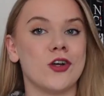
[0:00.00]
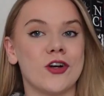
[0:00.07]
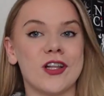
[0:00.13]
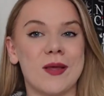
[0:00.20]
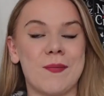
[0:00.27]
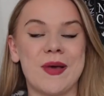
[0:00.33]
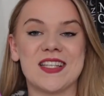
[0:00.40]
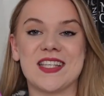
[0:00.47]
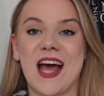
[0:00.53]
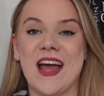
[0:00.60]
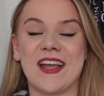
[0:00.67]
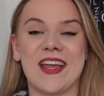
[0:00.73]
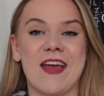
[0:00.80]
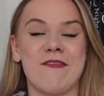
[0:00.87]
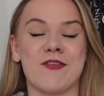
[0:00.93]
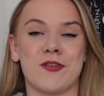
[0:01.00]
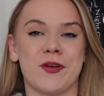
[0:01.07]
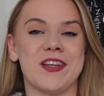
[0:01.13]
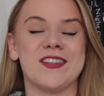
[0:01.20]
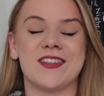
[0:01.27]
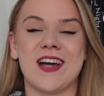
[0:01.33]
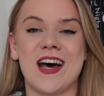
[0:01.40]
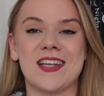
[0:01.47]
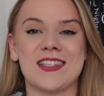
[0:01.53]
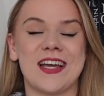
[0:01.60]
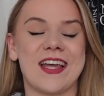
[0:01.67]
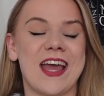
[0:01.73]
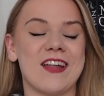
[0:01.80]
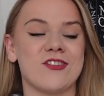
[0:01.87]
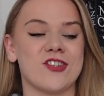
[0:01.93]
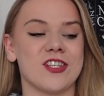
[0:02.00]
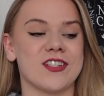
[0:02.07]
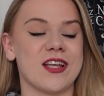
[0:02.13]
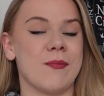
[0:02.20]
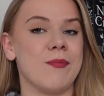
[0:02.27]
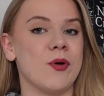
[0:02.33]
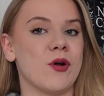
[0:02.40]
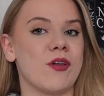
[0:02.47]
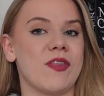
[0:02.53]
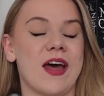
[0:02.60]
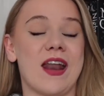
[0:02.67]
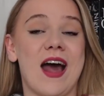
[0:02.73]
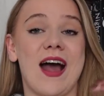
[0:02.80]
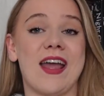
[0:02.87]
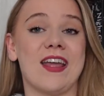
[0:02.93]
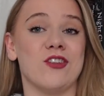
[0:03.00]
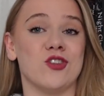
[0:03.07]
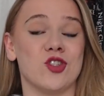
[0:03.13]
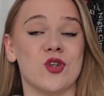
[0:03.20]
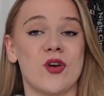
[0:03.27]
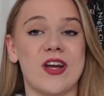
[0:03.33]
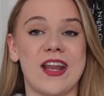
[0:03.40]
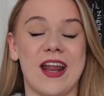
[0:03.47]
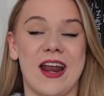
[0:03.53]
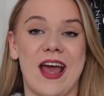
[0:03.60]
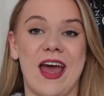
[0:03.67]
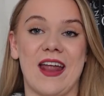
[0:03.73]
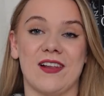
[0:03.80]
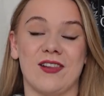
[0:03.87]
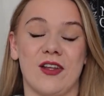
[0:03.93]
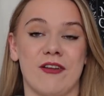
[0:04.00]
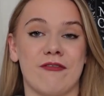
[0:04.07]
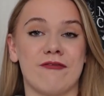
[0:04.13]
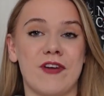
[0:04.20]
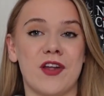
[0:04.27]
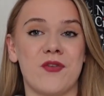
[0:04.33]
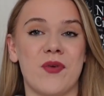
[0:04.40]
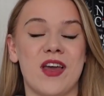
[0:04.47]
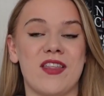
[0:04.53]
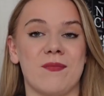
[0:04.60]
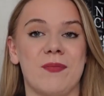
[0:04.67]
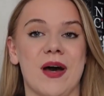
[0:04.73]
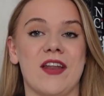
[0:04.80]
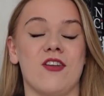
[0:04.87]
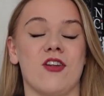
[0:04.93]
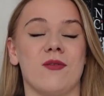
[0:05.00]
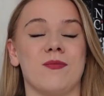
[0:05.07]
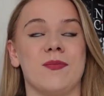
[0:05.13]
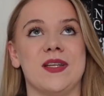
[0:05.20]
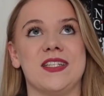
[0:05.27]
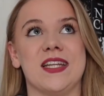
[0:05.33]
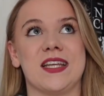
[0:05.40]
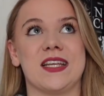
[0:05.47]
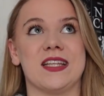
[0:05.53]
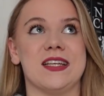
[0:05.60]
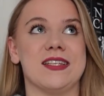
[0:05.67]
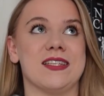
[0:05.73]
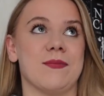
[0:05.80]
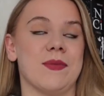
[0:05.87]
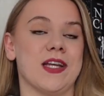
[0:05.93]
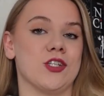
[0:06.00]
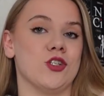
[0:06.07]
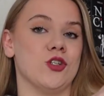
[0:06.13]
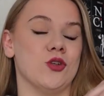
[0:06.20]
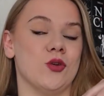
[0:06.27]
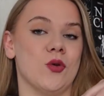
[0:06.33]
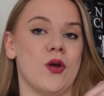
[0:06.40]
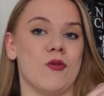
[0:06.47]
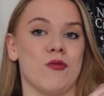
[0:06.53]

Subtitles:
Lore Olympus, I gave 3 stars. Again, just a book that I enjoyed and I had a lot of fun with, but not particularly something to